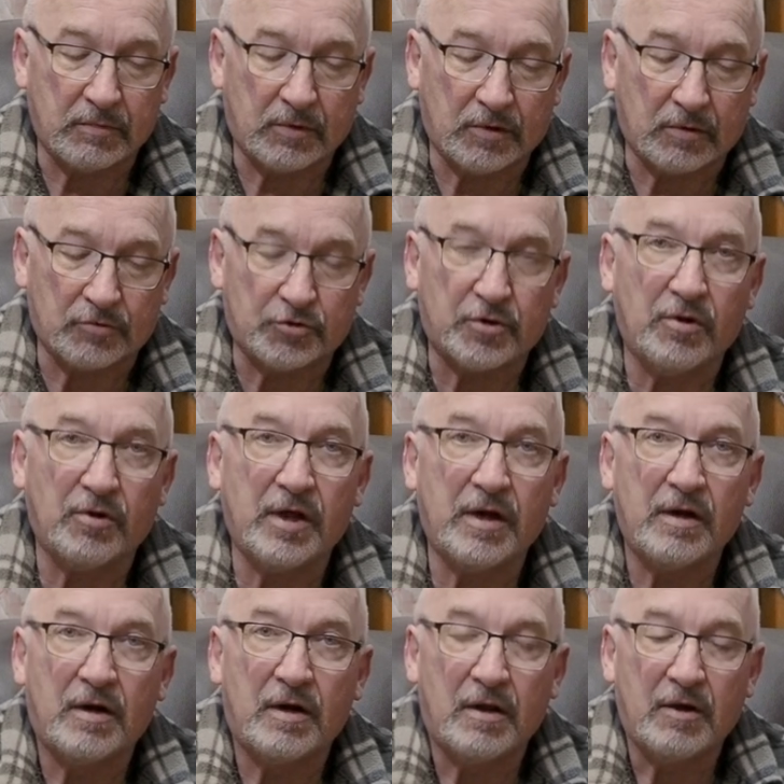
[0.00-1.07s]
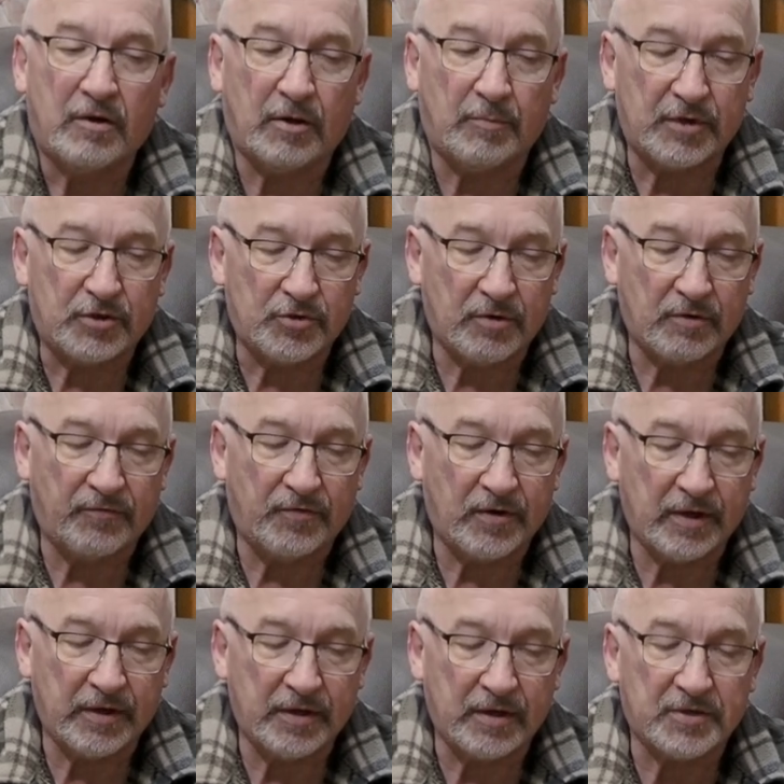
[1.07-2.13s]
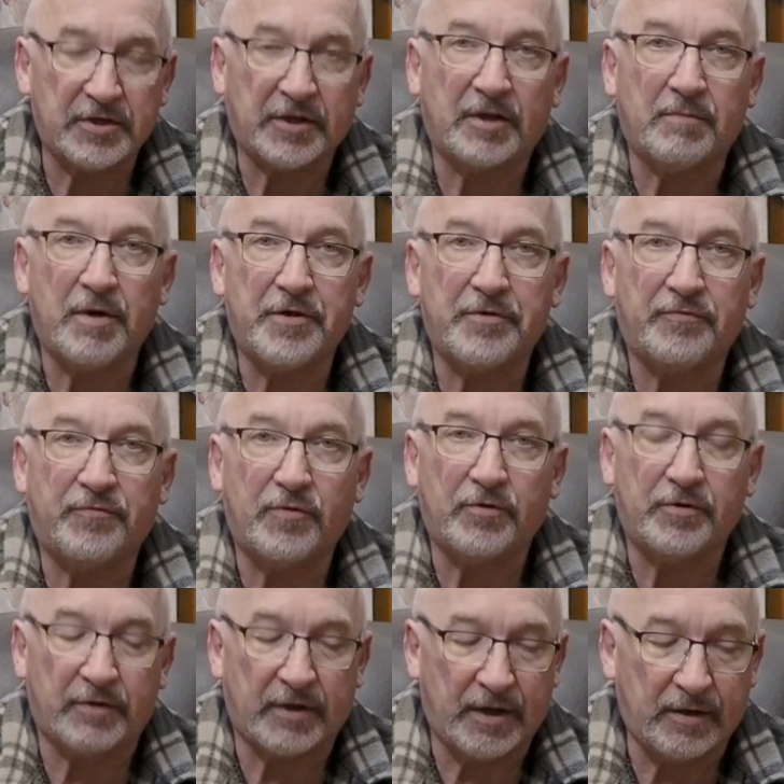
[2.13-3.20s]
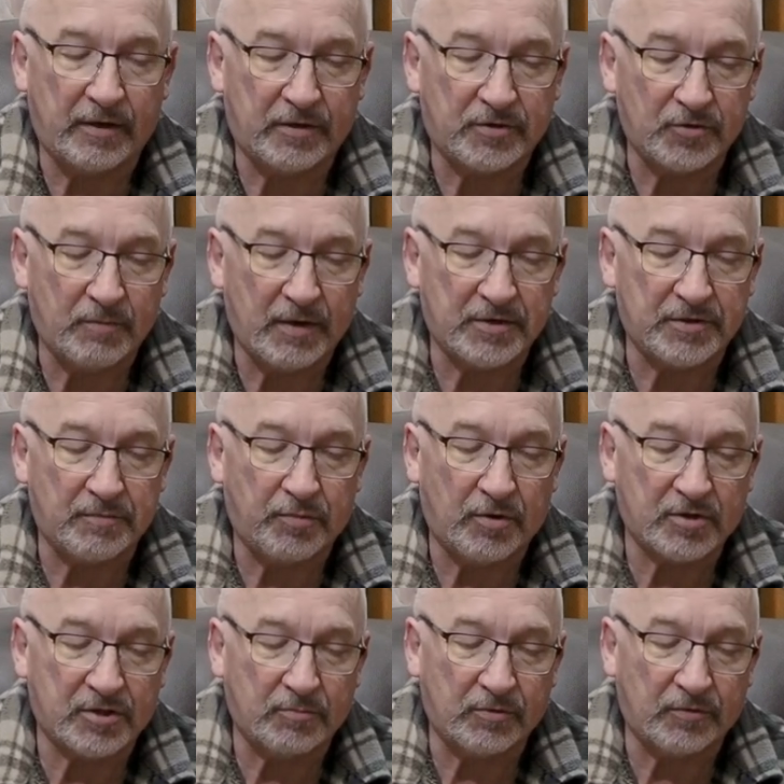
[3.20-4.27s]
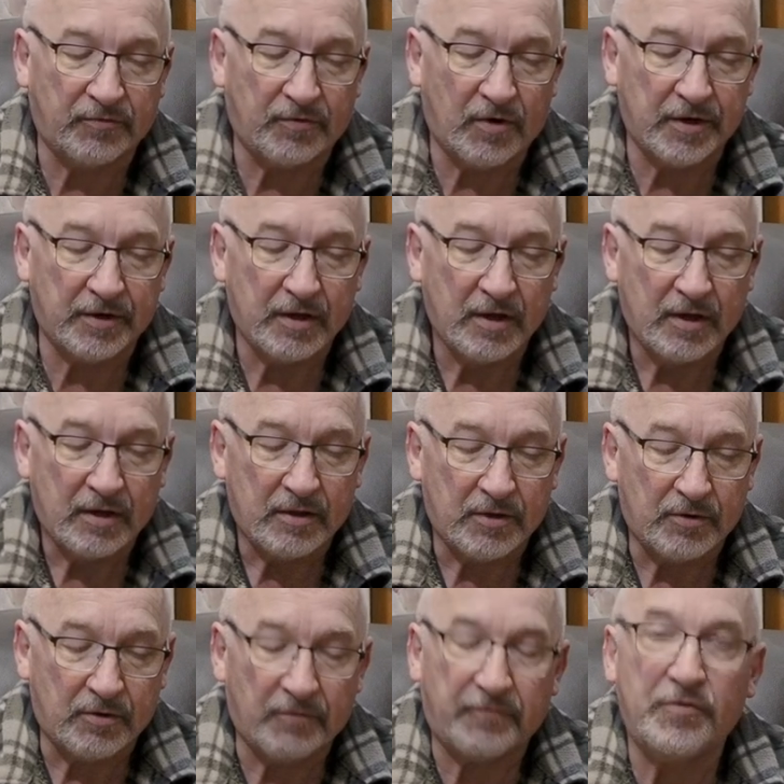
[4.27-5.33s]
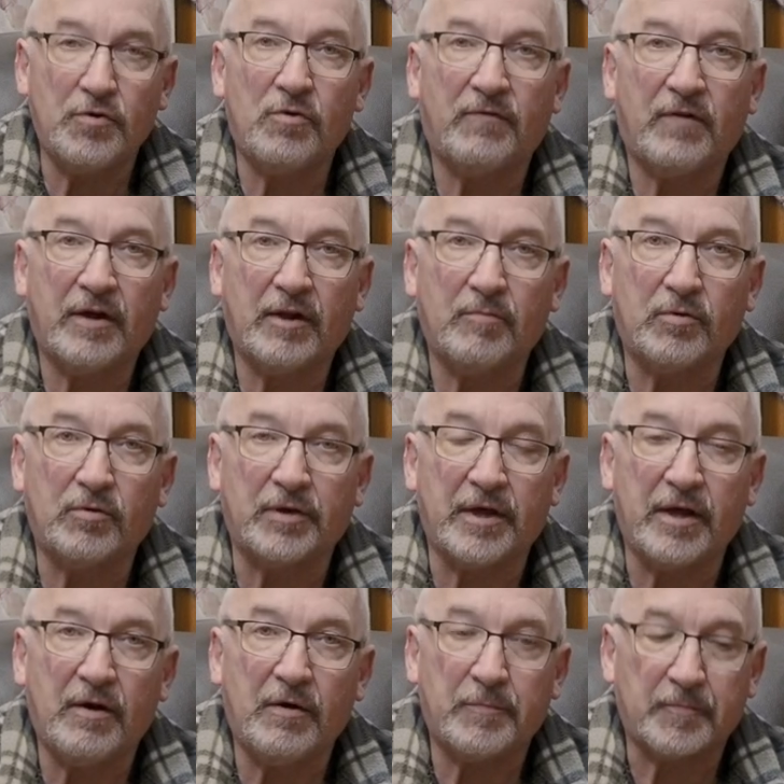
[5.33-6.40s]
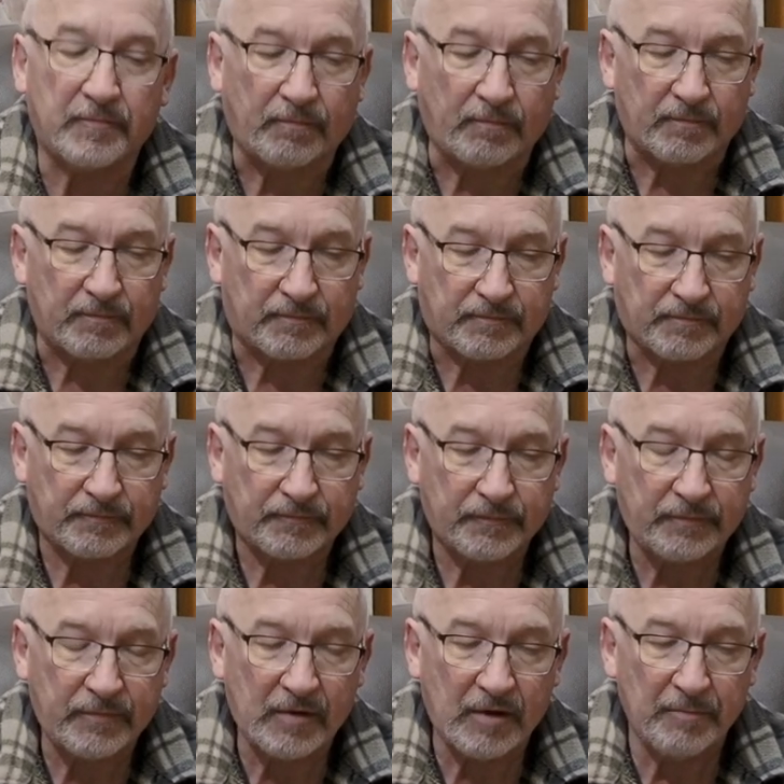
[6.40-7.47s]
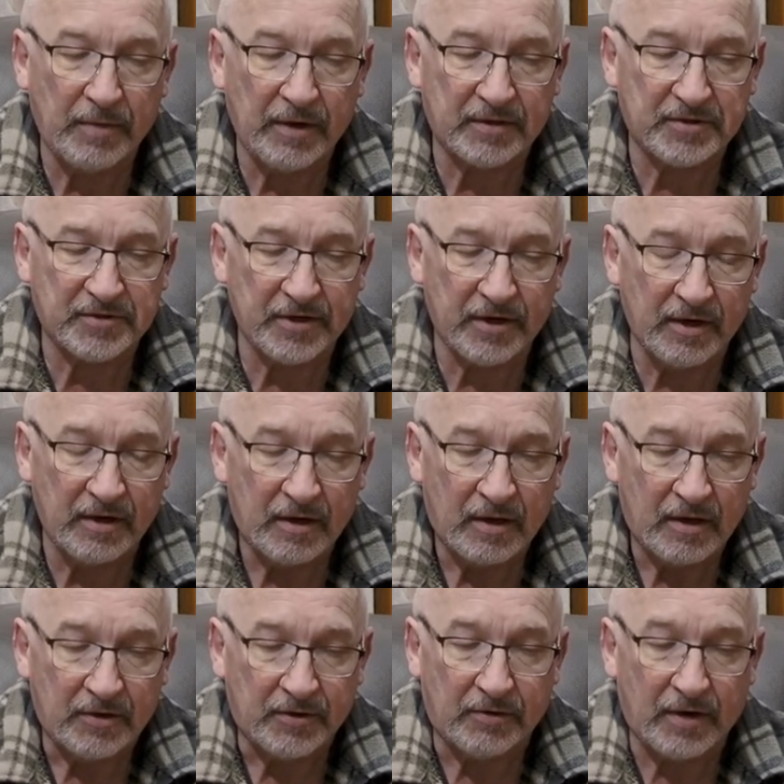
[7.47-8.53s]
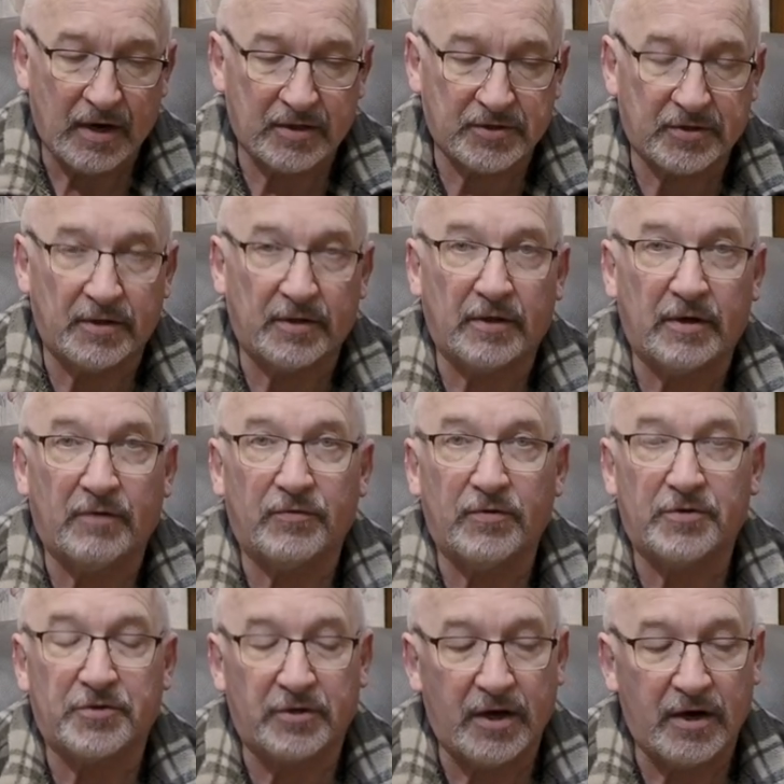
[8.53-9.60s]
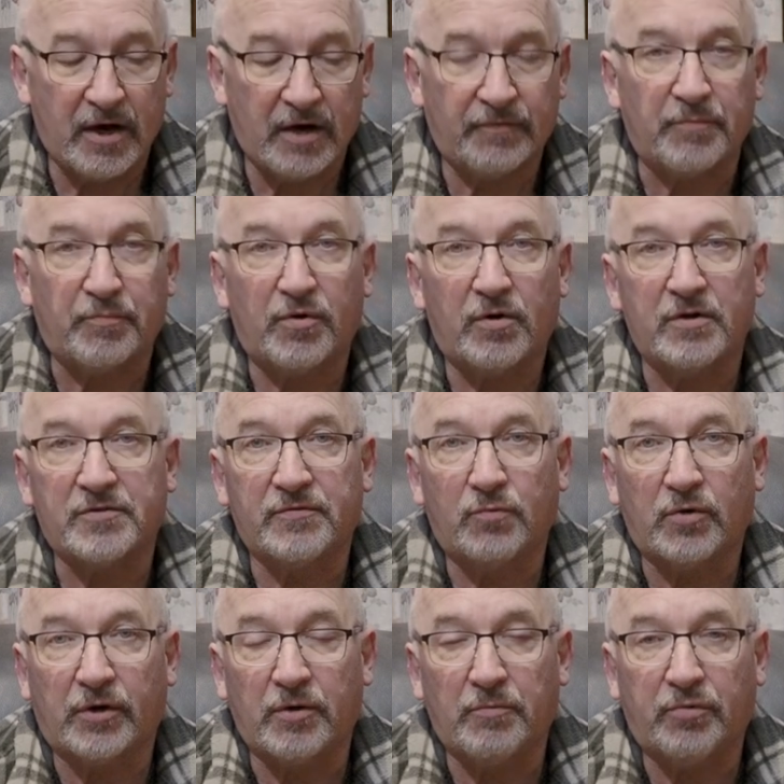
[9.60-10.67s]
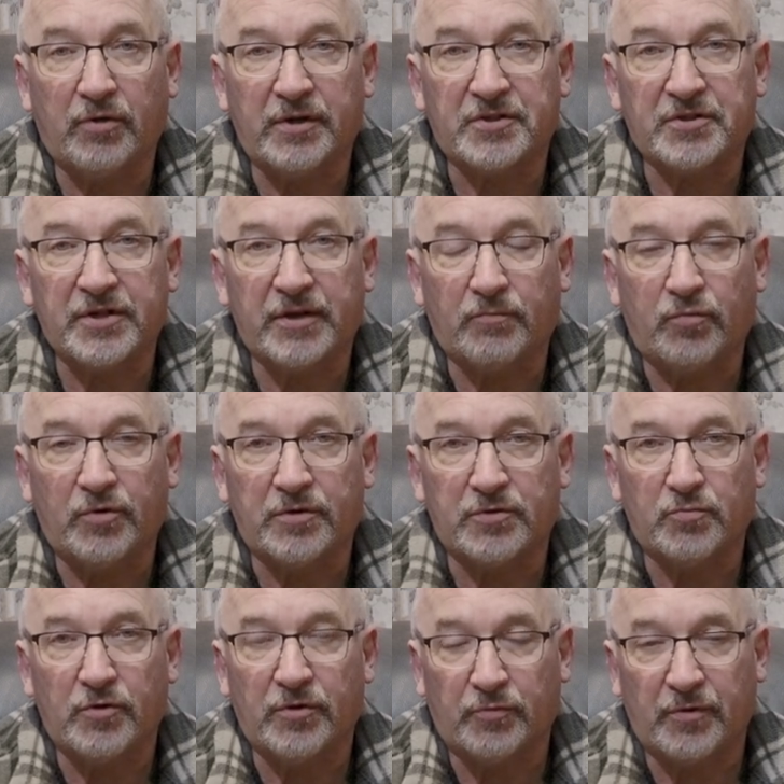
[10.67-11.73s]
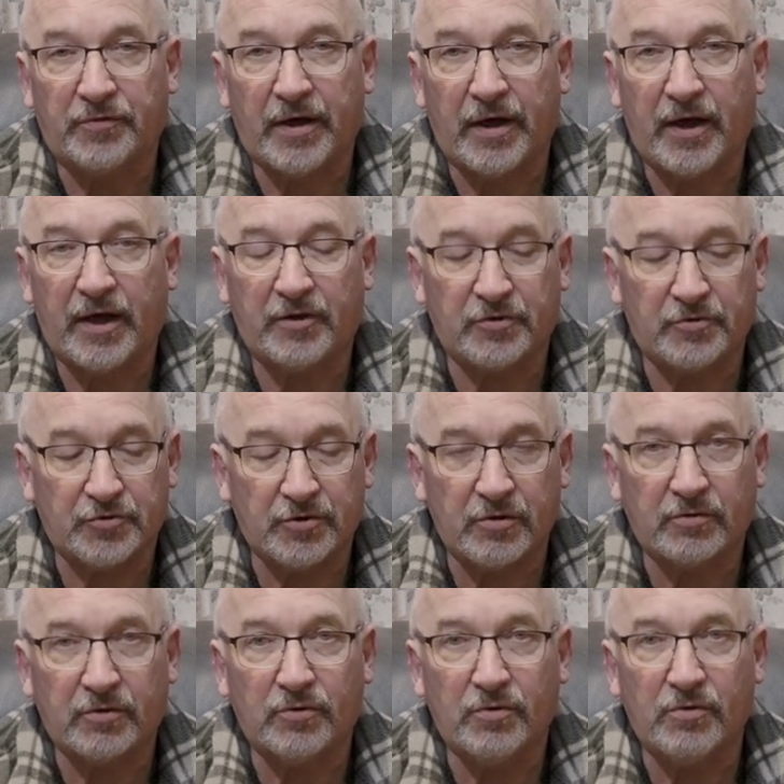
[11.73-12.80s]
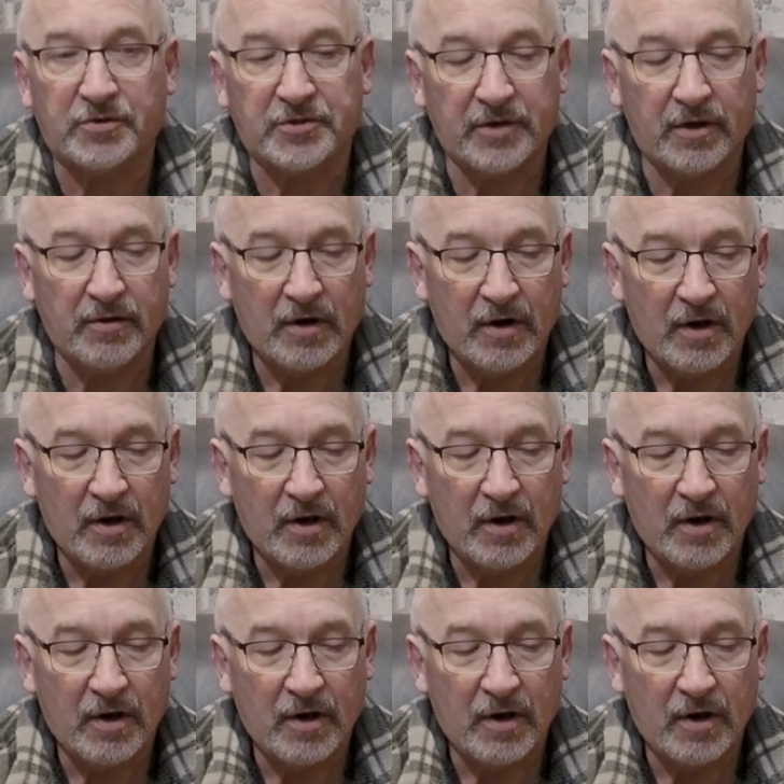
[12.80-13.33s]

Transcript: controller, and I've been trying to find a second motor for it, and it's almost impossible to find. There are a few available now, but they're asking virtually half the price of what a complete set is worth with the hand controller and all. So